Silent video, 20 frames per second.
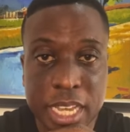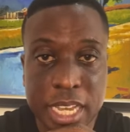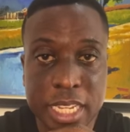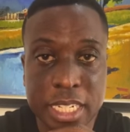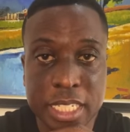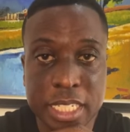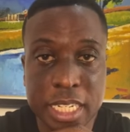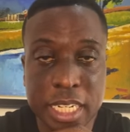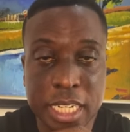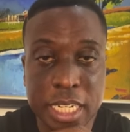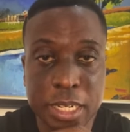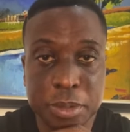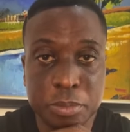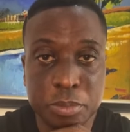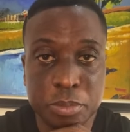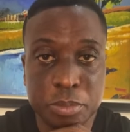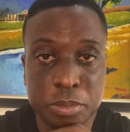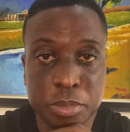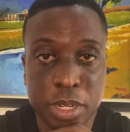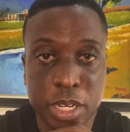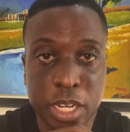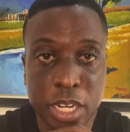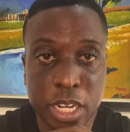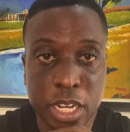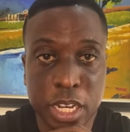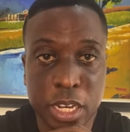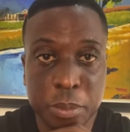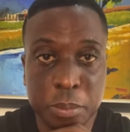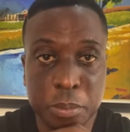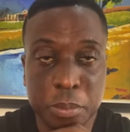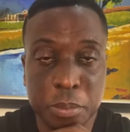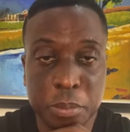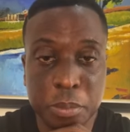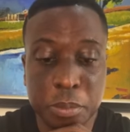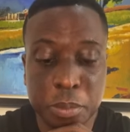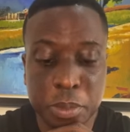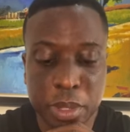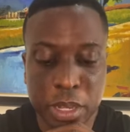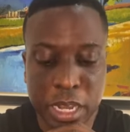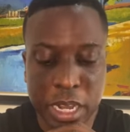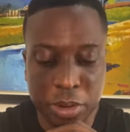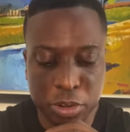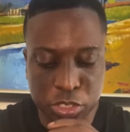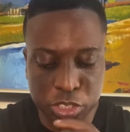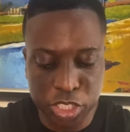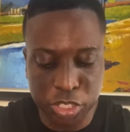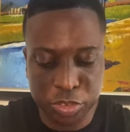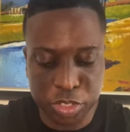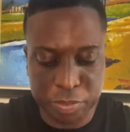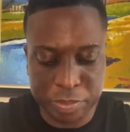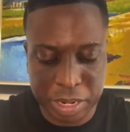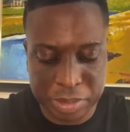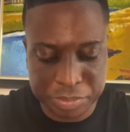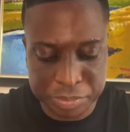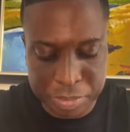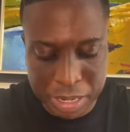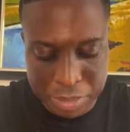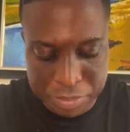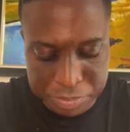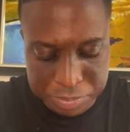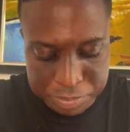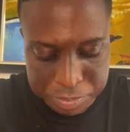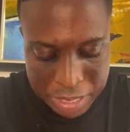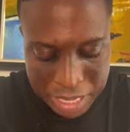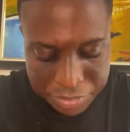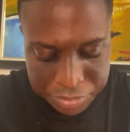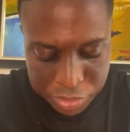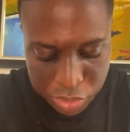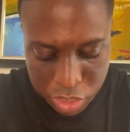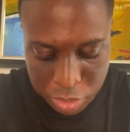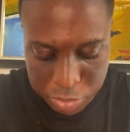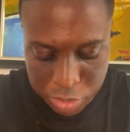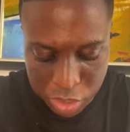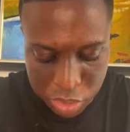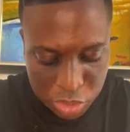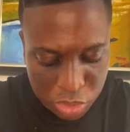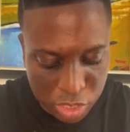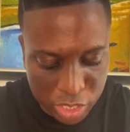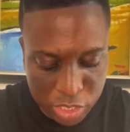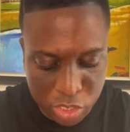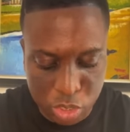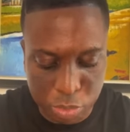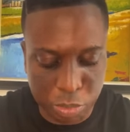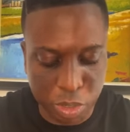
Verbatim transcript: And um, um, I want to share with you a powerful scripture today.